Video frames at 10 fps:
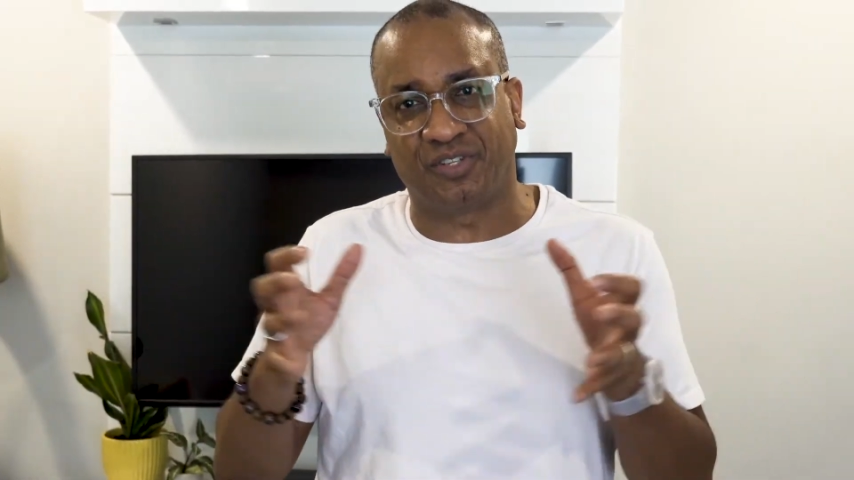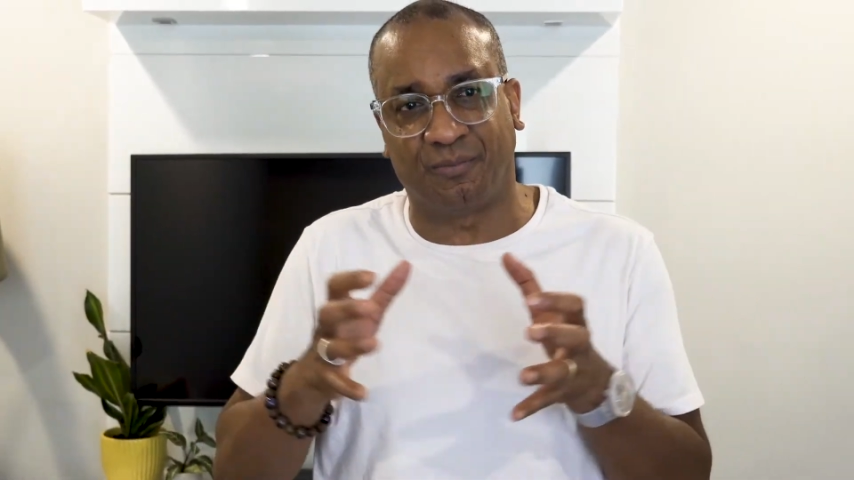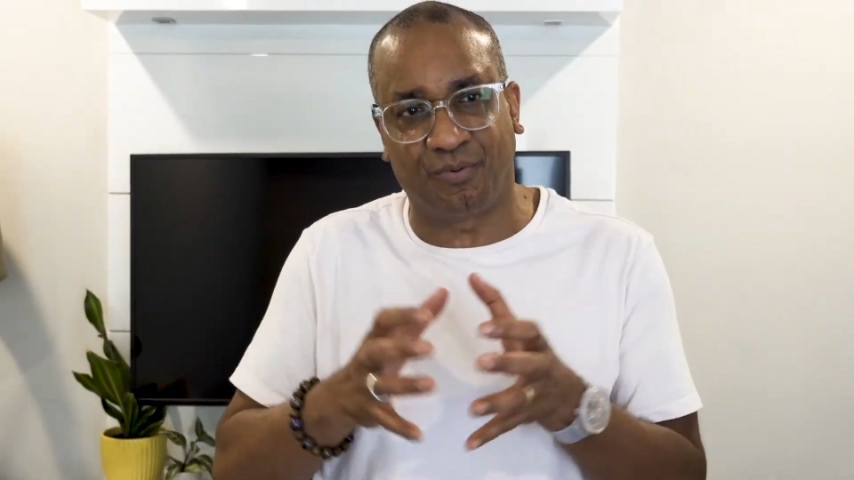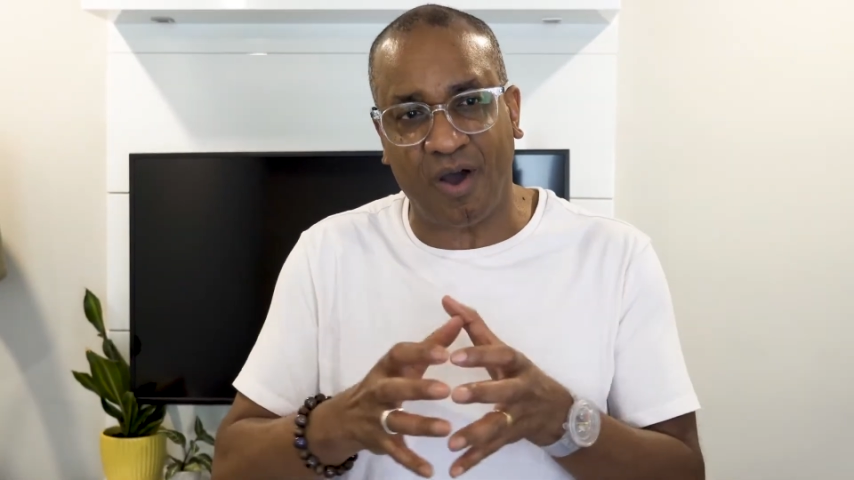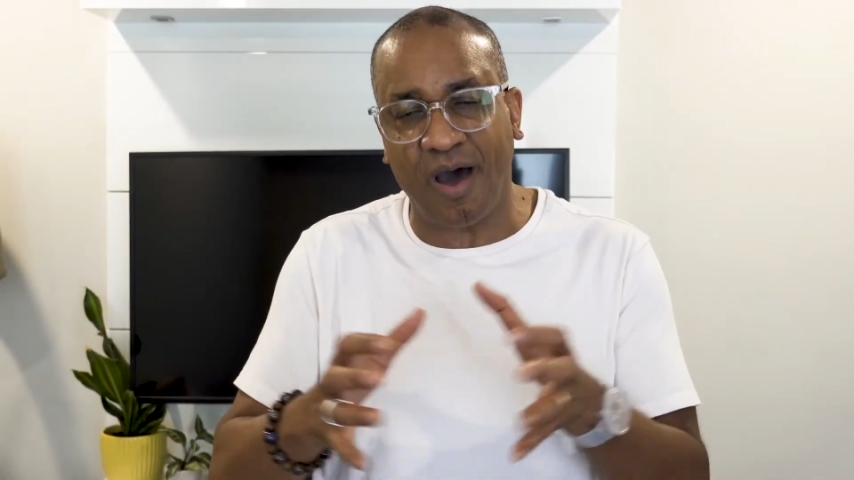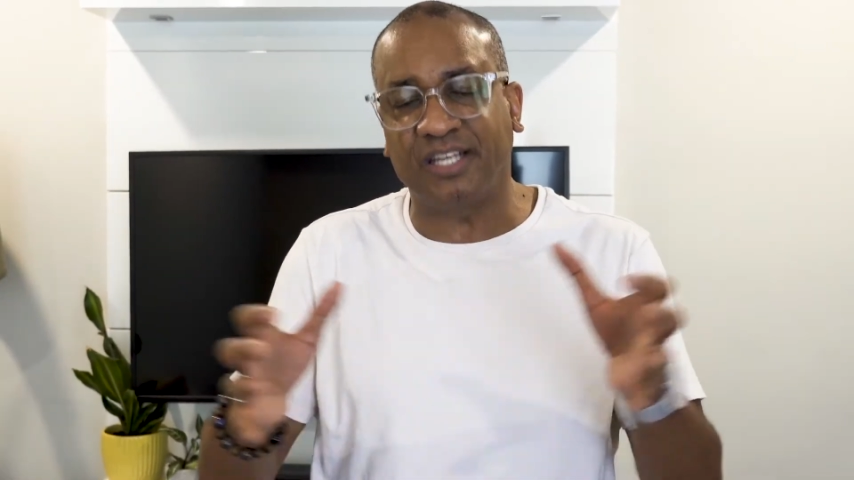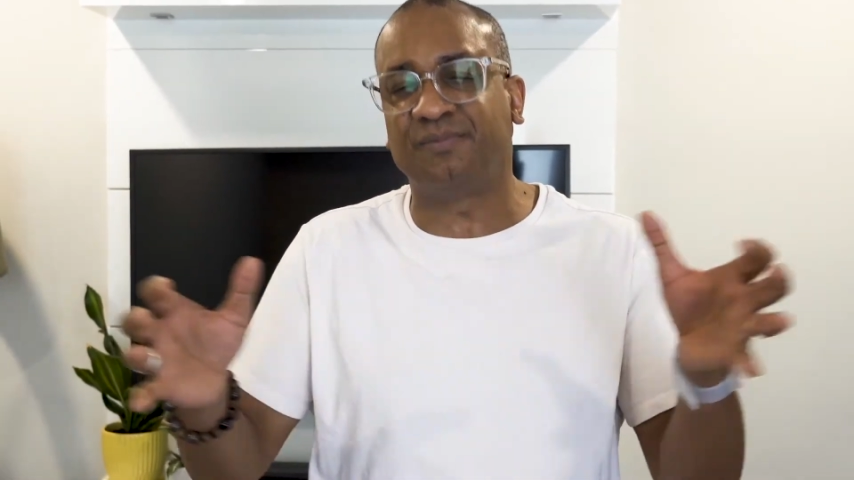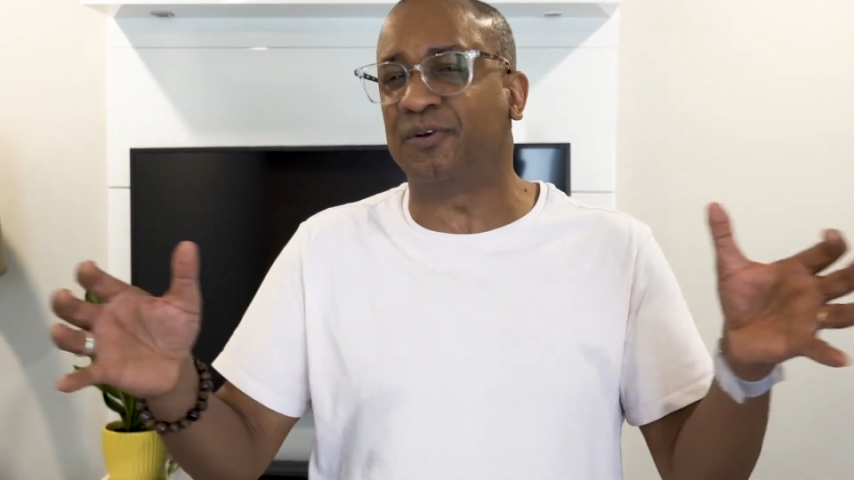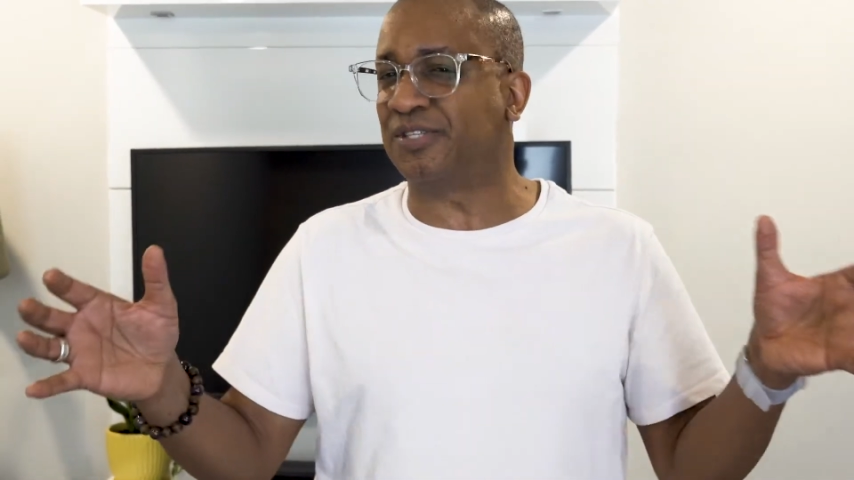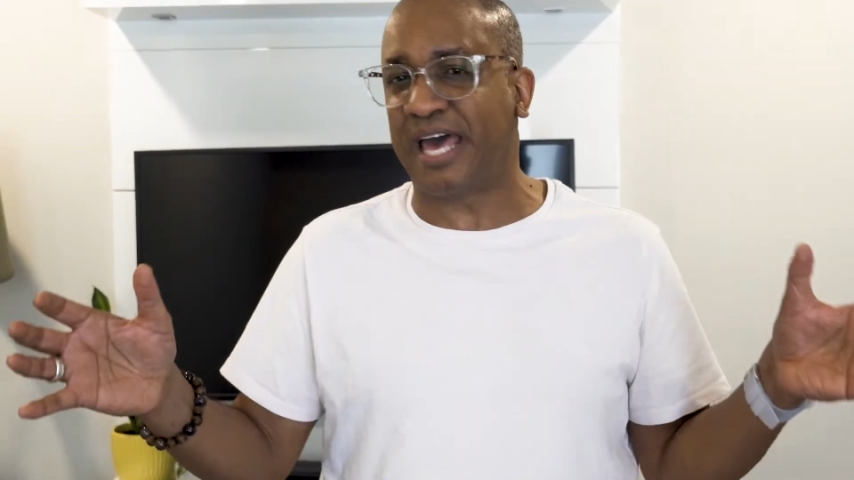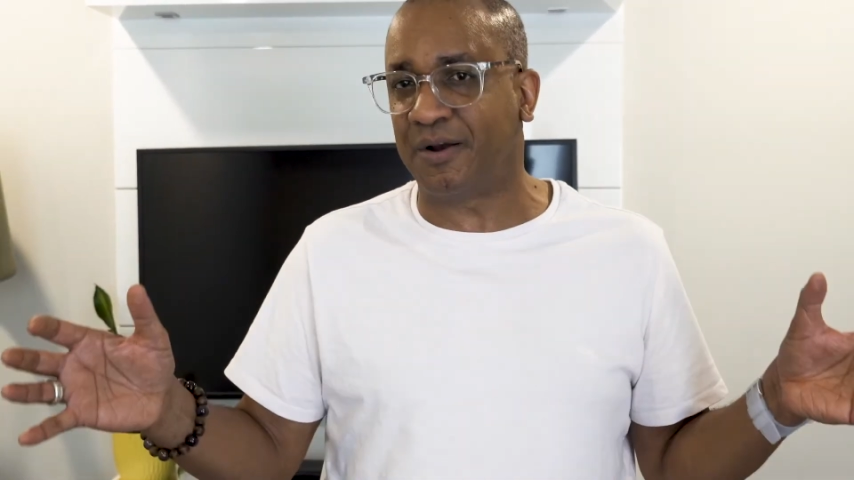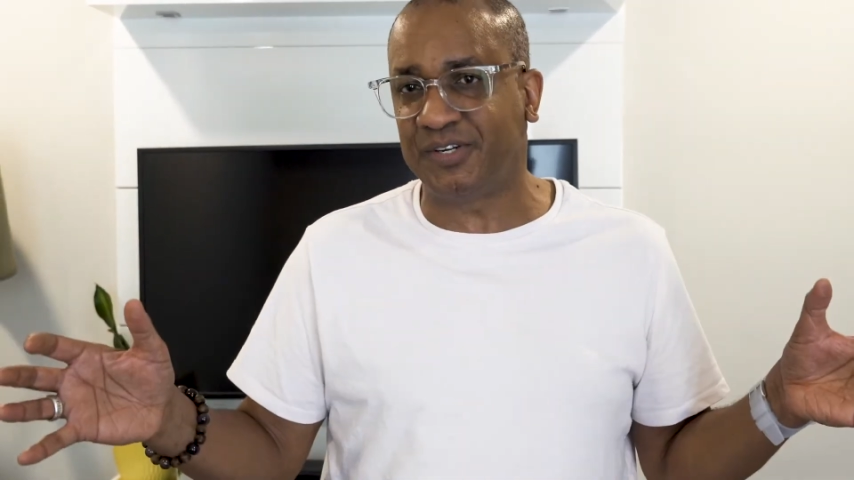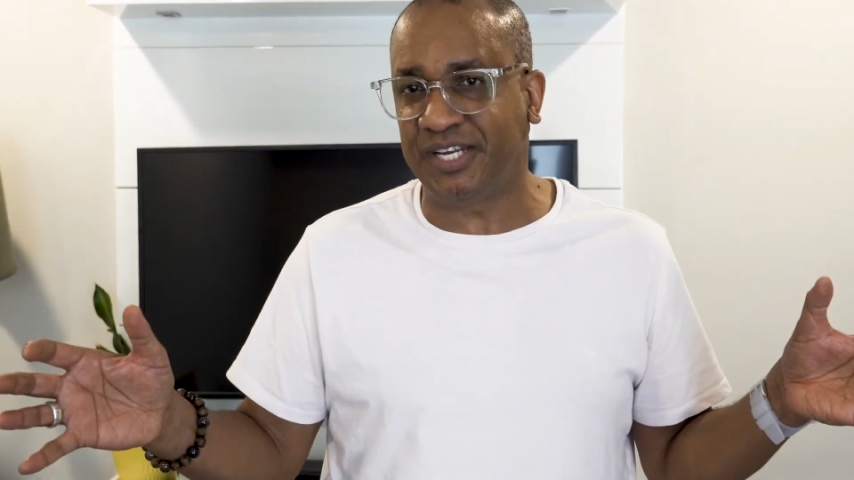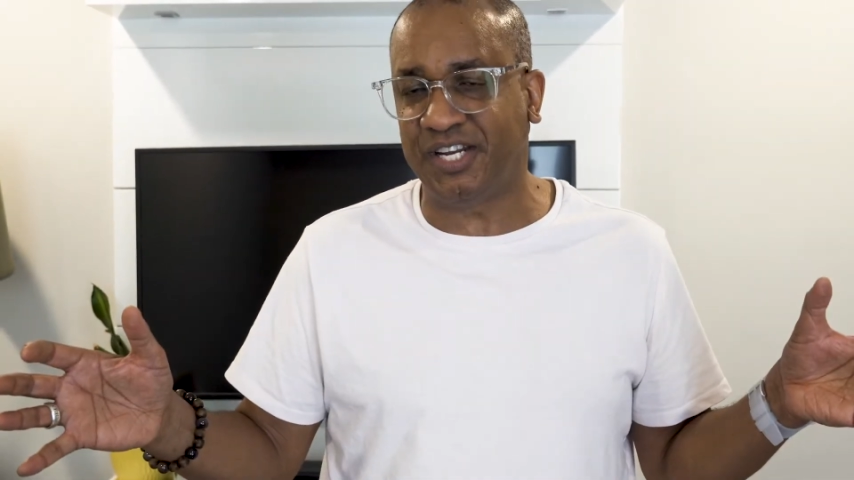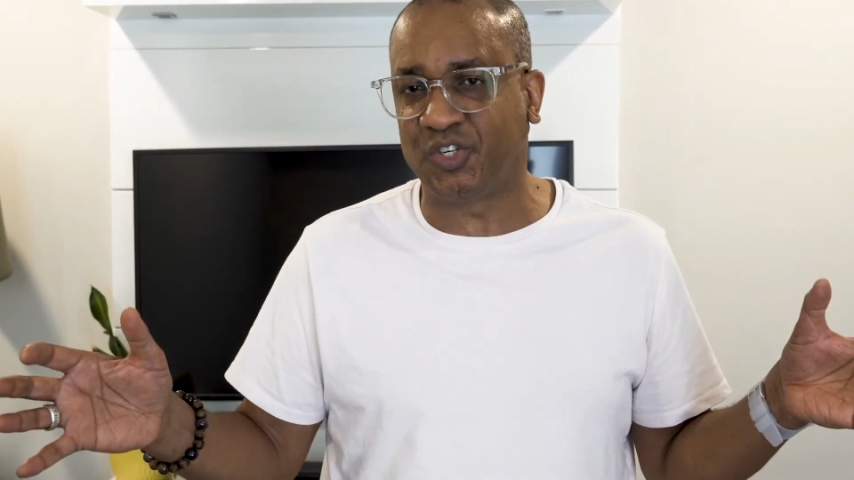the broadest, most
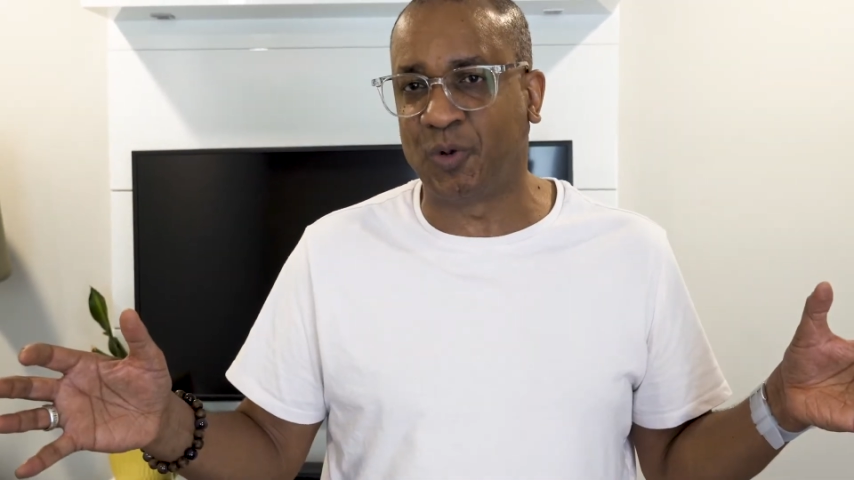heterogeneous